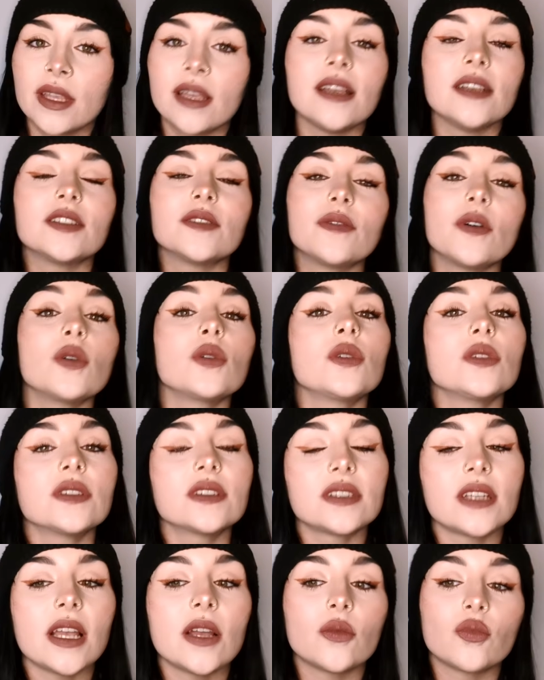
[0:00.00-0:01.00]
His vocals
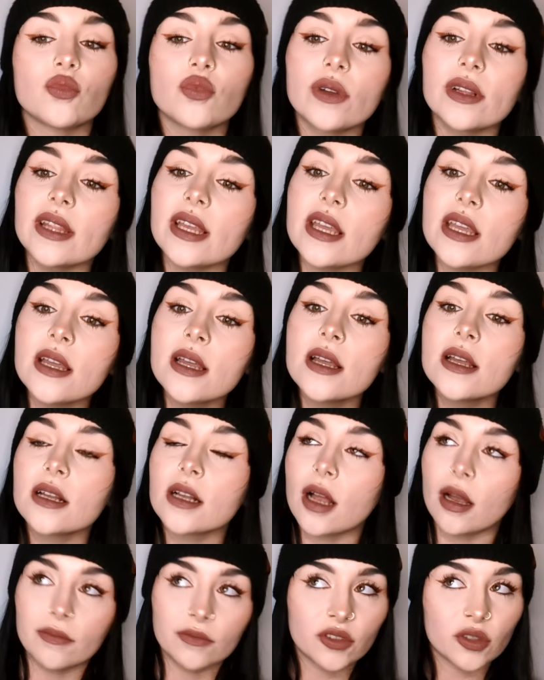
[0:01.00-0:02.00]
sit really
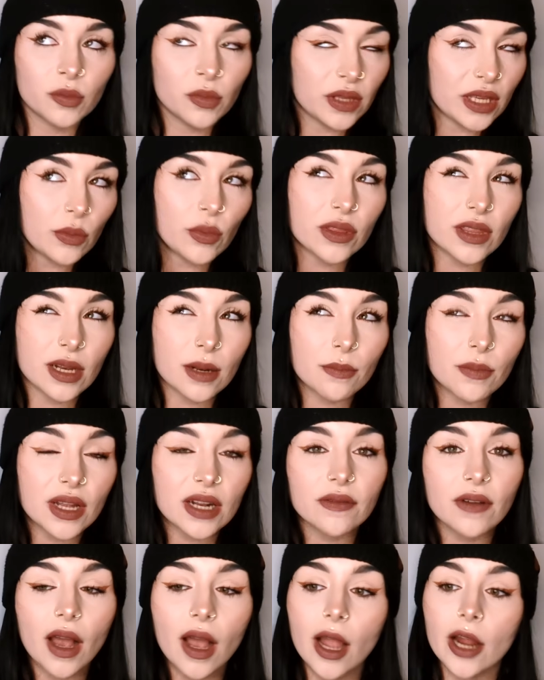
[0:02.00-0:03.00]
comfortably within a bit
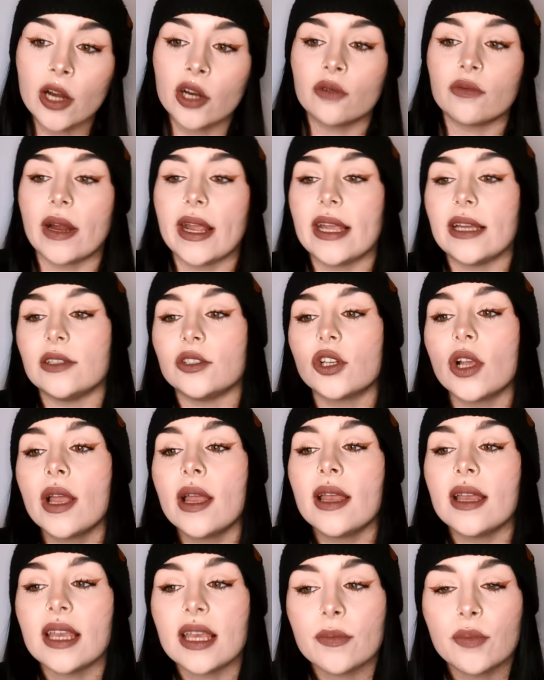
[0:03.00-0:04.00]
of a higher range.
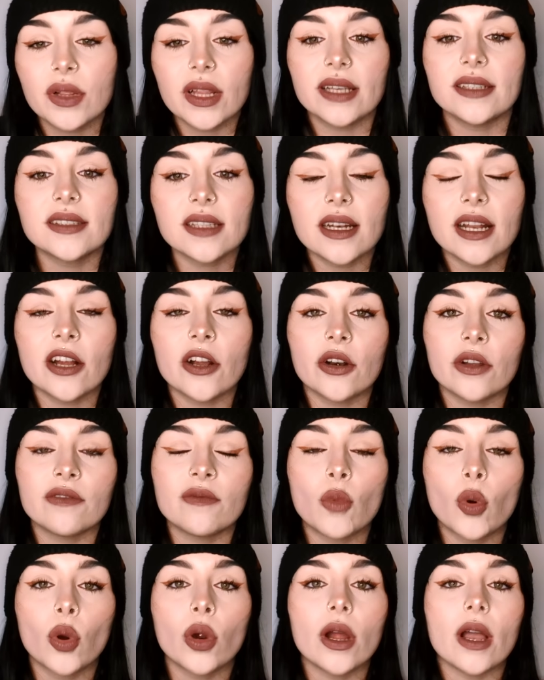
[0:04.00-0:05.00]
He plays the narrative
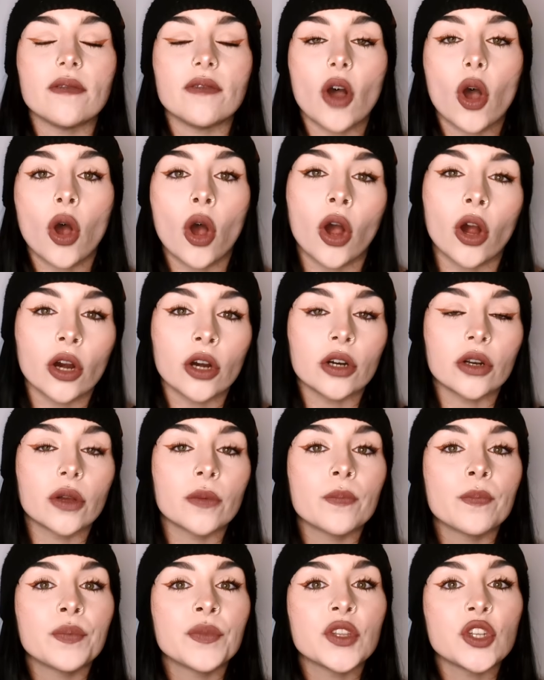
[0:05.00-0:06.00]
more of a hard,
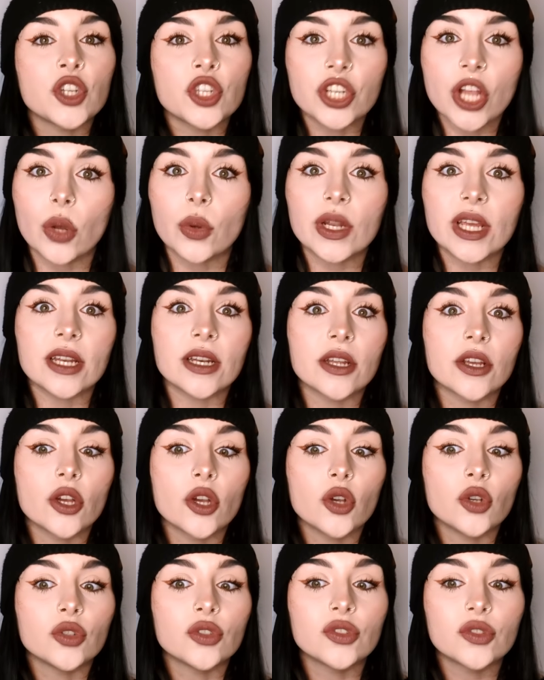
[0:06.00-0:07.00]
shouted,
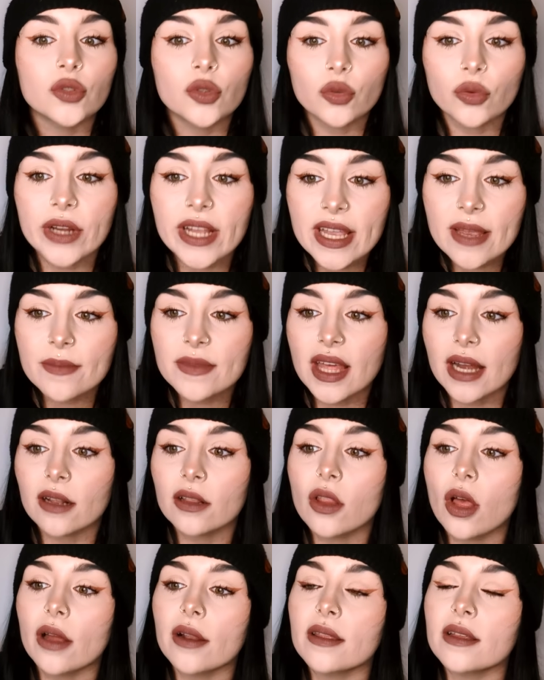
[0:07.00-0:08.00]
scream that a
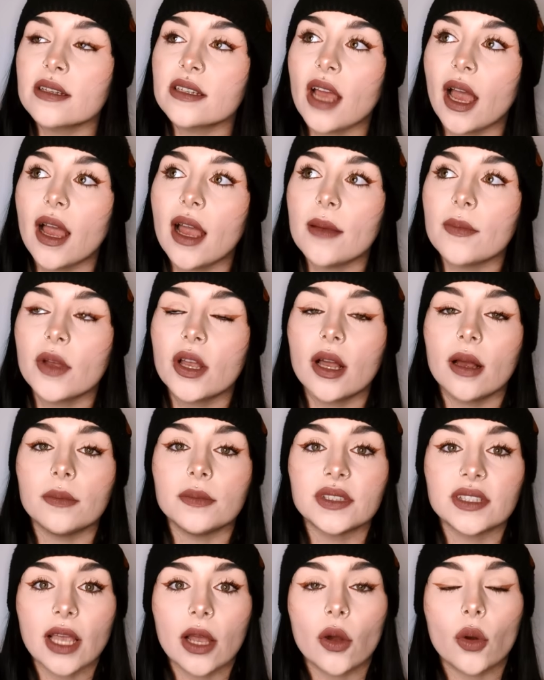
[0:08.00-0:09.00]
lot of the time
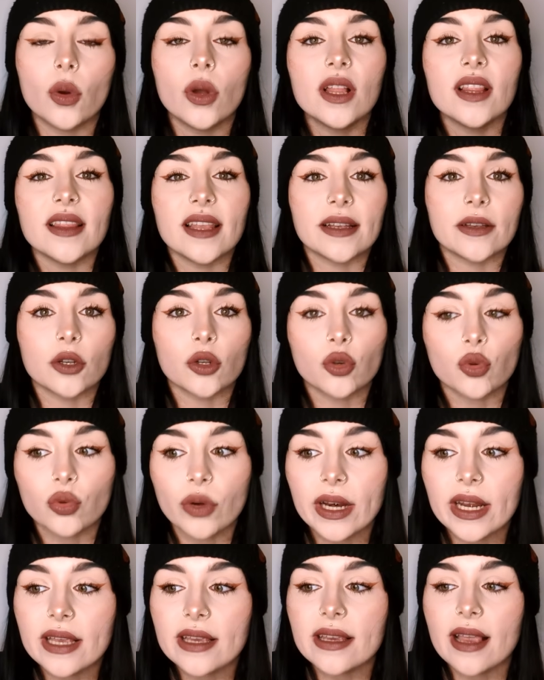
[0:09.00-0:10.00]
comes out like a
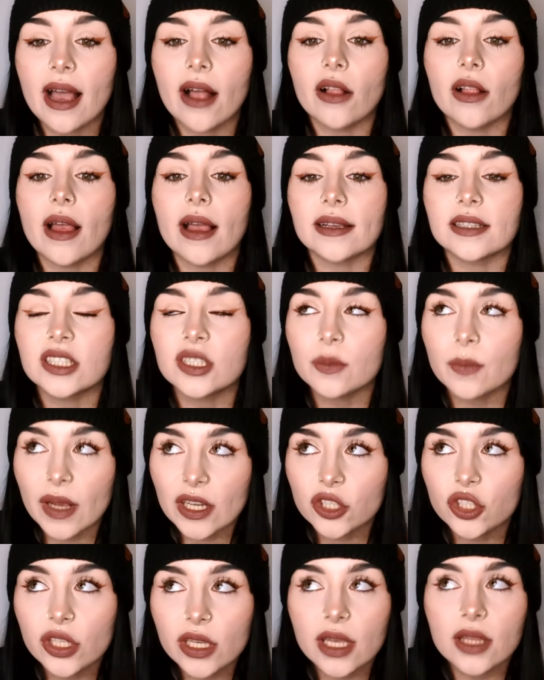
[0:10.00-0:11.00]
gritty yell,
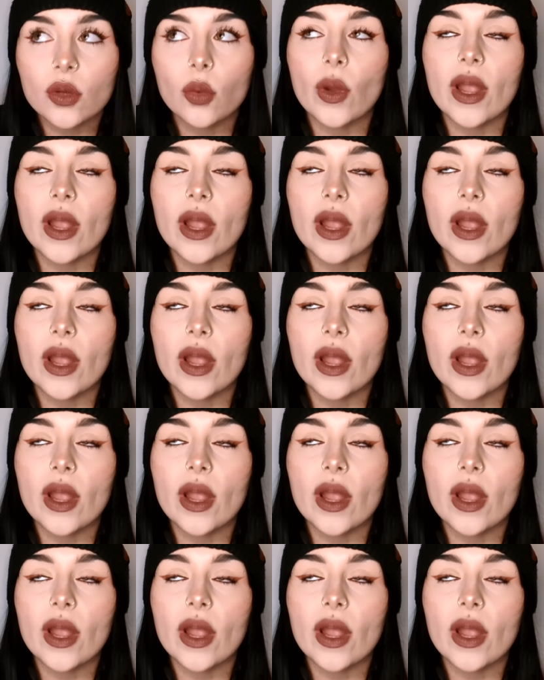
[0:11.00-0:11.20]
especially in the